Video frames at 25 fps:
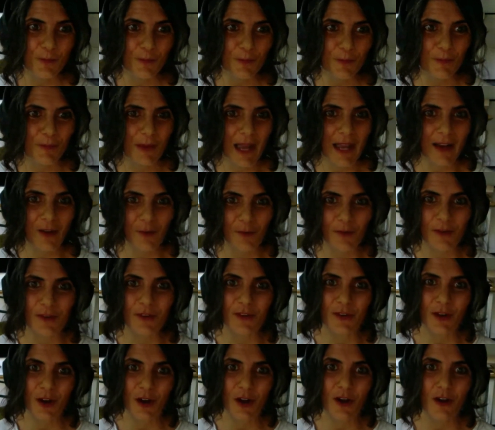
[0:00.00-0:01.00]

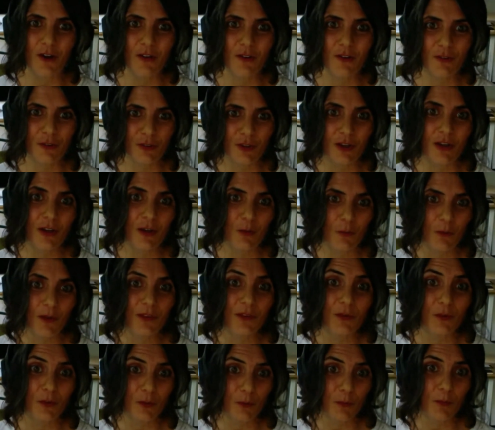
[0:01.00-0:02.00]
background on photonic
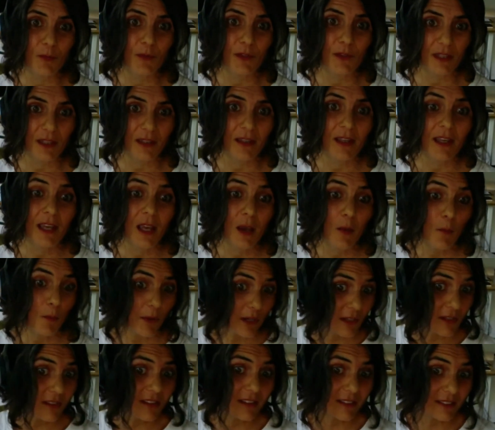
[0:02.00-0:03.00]
quantum computing. But
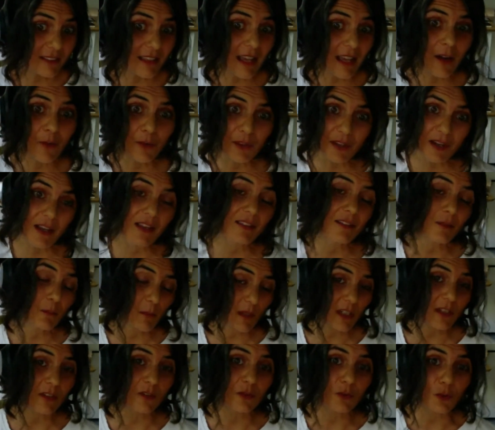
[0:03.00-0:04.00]
until now there hasn't
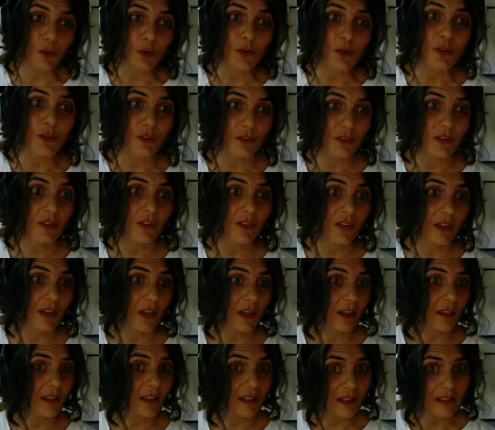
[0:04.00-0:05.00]
been a source
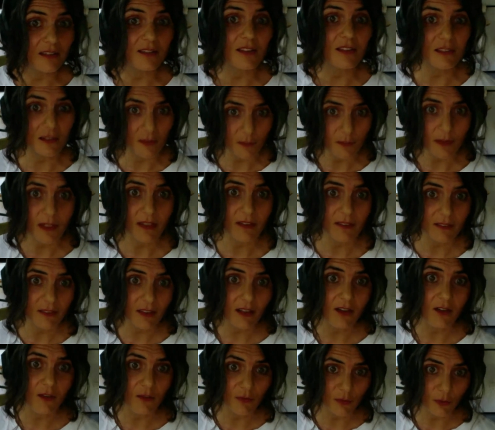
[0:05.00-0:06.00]
that is
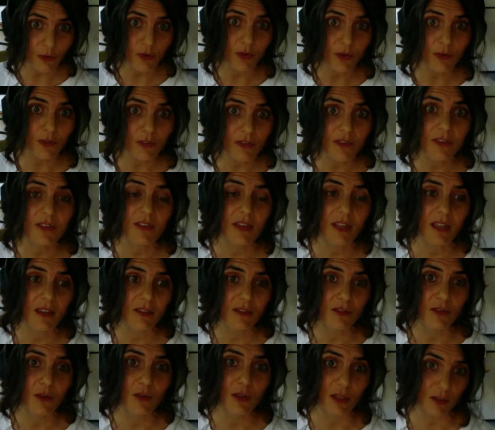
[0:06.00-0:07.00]
deterministic of photons, and
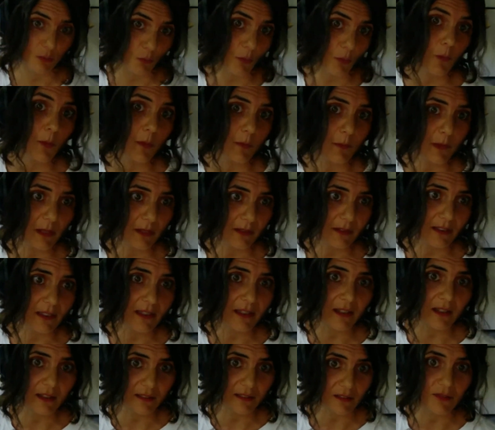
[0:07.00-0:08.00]
so that's what we're
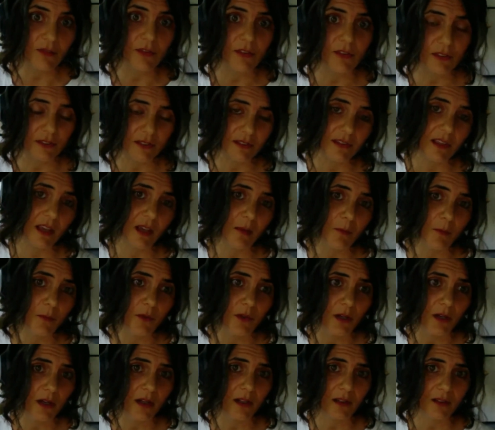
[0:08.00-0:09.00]
building as a first step
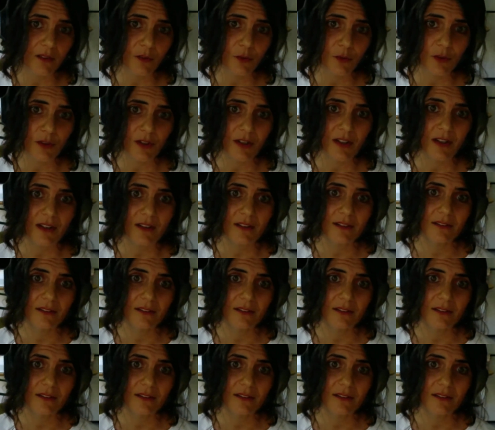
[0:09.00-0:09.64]
at Orca.